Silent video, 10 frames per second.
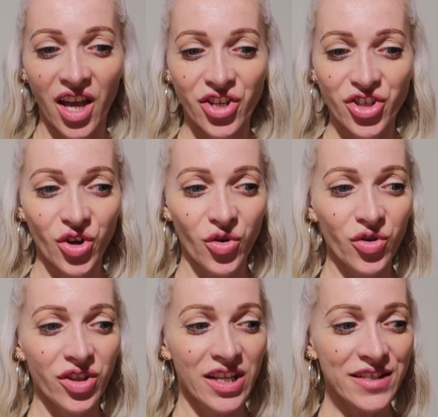
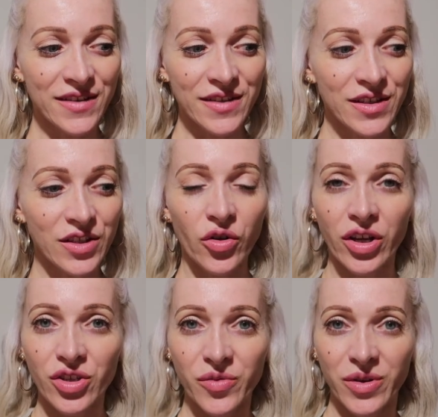So this is
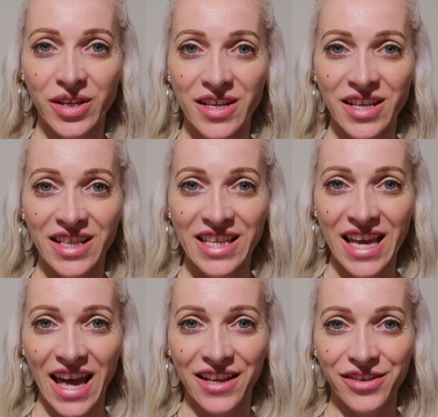going to be
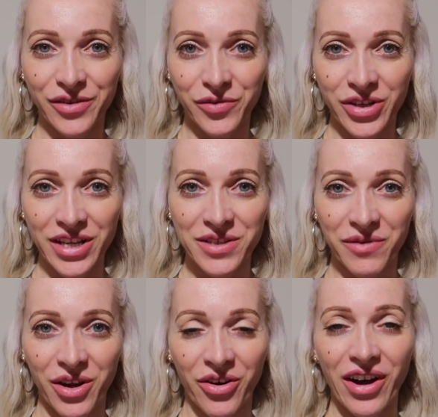the end of today's
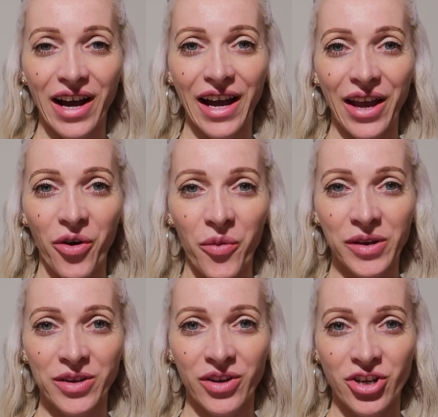video. I hope
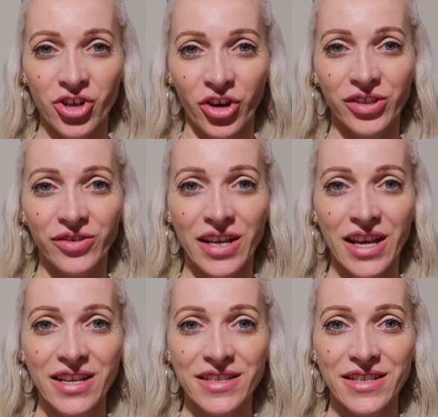that you enjoyed
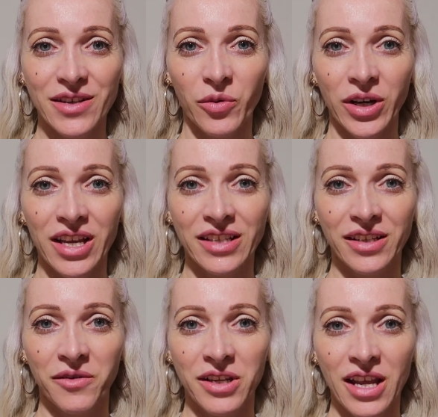today's What I Eat
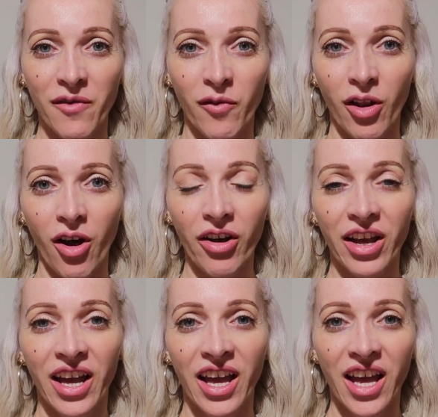in a Day
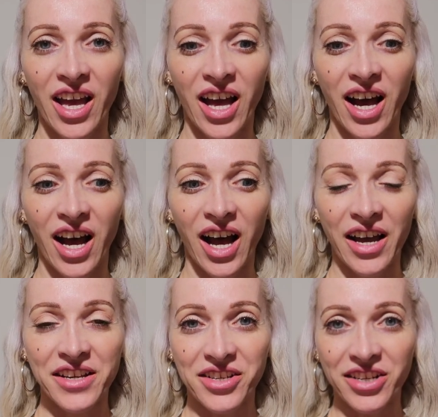vlog.
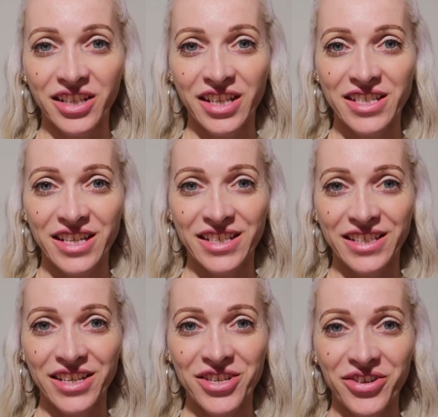I certainly did
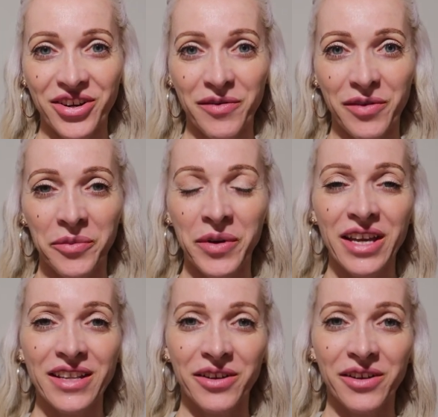enjoy filming it.